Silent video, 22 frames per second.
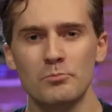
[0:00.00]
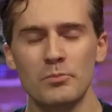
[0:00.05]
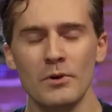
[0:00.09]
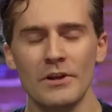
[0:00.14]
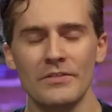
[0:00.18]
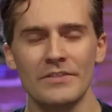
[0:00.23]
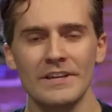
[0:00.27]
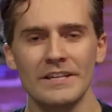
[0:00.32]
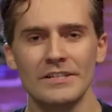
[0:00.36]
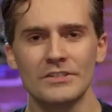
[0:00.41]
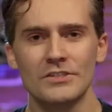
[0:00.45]

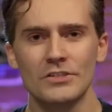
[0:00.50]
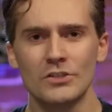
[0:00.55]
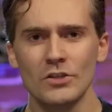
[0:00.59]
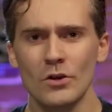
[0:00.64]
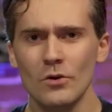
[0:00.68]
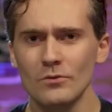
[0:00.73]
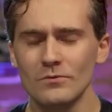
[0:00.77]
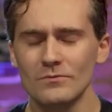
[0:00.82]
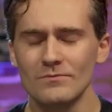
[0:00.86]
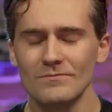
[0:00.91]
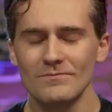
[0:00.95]
but they
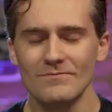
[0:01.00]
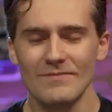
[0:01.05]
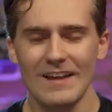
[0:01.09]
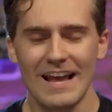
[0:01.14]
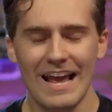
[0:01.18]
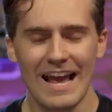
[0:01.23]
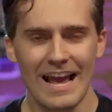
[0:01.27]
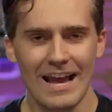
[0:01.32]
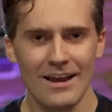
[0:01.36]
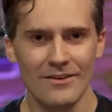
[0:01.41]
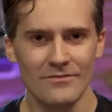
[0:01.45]
don't
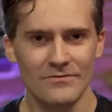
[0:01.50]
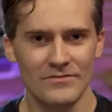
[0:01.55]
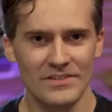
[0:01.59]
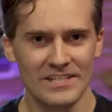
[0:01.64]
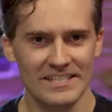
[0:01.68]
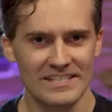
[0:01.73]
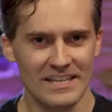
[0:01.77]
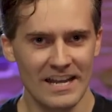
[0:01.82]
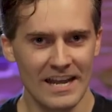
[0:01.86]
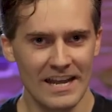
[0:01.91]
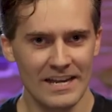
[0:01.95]
have
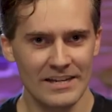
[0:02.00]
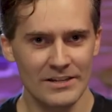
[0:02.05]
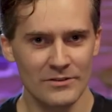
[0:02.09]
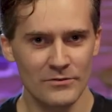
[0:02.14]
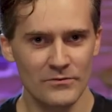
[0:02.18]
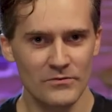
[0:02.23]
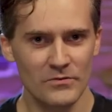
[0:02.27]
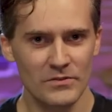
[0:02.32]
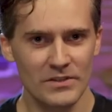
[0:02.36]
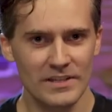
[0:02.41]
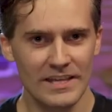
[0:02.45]
this kind
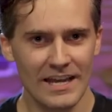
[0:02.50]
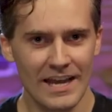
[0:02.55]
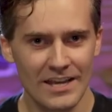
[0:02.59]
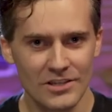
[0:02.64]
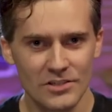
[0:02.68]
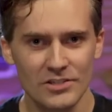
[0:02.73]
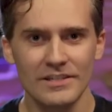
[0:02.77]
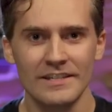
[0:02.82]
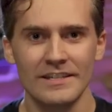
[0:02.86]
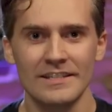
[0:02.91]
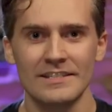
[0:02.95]
of
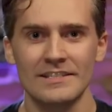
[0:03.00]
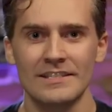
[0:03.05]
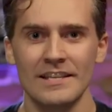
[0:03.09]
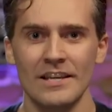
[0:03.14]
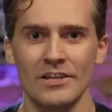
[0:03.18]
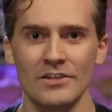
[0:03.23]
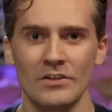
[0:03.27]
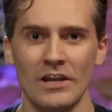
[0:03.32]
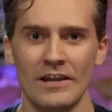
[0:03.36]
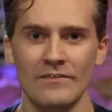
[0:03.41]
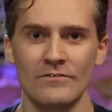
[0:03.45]
catchiness
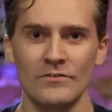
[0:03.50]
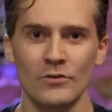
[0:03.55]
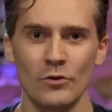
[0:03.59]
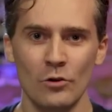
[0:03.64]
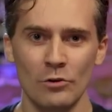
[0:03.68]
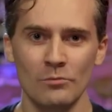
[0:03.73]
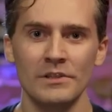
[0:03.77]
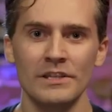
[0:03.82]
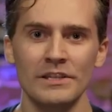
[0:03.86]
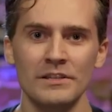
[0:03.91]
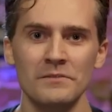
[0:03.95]
that I've
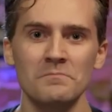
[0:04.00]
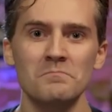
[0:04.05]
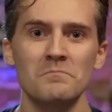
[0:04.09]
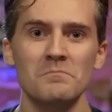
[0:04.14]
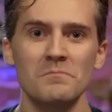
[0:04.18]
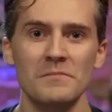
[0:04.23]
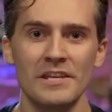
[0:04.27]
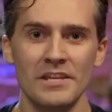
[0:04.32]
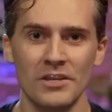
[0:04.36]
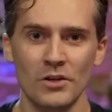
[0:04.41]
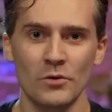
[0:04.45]
normally
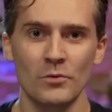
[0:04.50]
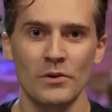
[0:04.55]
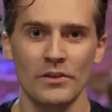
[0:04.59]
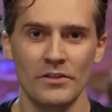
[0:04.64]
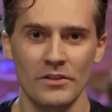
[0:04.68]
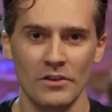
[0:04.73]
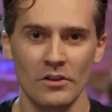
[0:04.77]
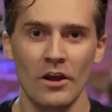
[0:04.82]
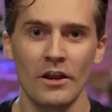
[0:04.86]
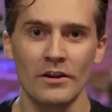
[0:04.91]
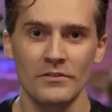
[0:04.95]
hear with
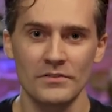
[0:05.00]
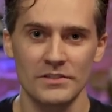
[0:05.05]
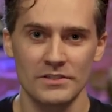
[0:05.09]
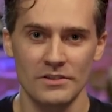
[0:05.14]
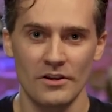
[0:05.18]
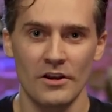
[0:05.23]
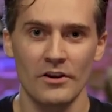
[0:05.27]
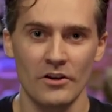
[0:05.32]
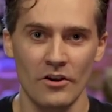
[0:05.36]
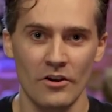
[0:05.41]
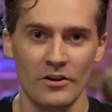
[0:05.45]
a lot of
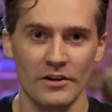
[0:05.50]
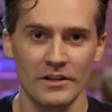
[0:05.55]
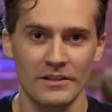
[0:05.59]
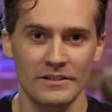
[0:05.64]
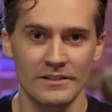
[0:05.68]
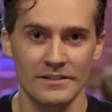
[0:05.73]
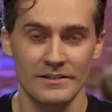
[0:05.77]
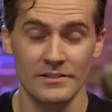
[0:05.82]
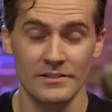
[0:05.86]
Sonata Arctica's